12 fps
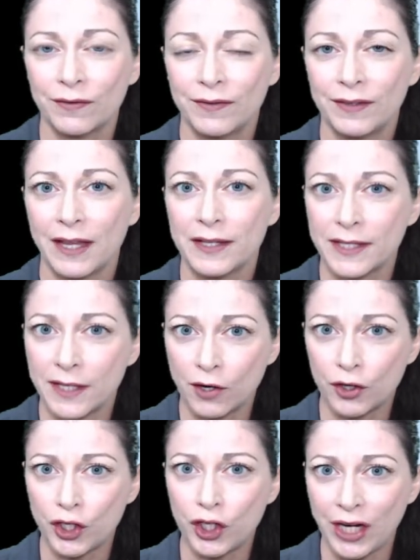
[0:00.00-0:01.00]
That's their
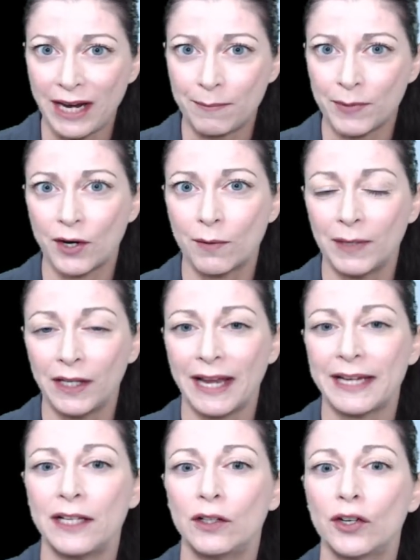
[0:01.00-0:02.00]
shape, their
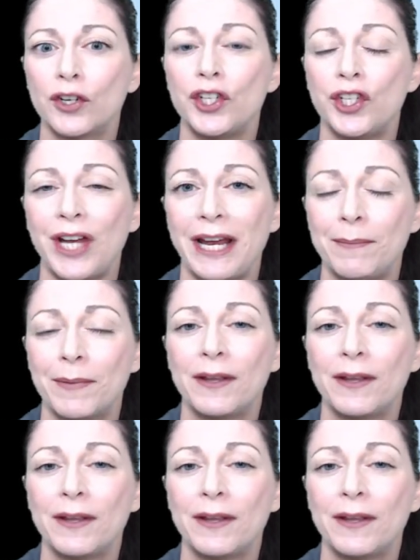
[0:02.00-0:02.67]
molecular shape.